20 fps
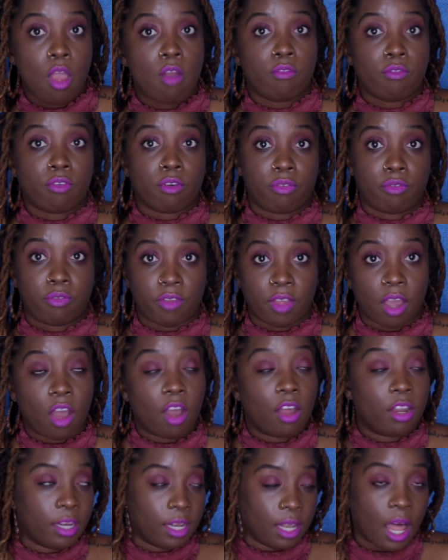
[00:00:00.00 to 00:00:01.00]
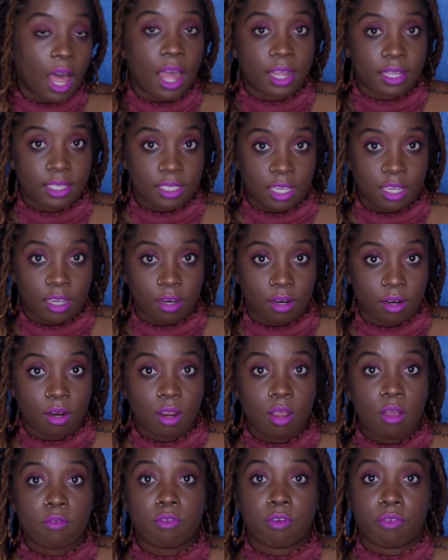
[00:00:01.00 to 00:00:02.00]
for unlocked hair
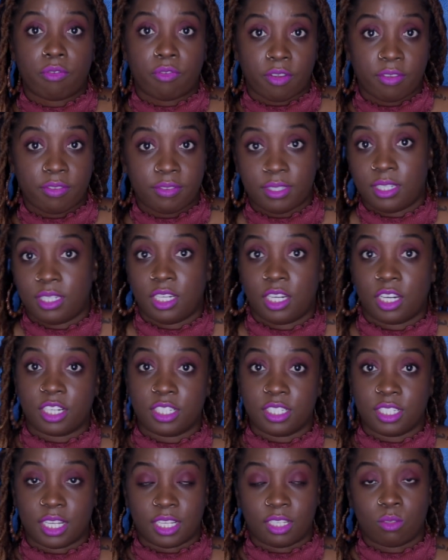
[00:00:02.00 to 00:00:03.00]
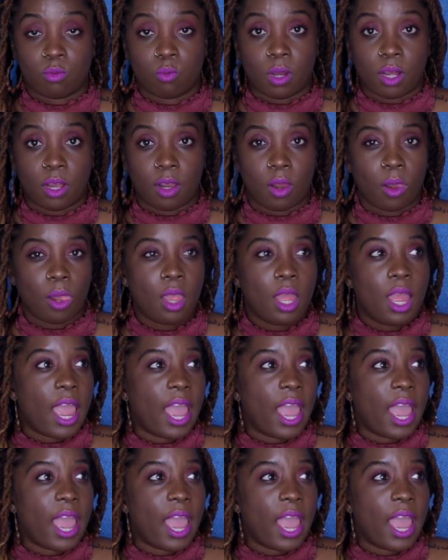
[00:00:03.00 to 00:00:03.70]
for 15 years as well,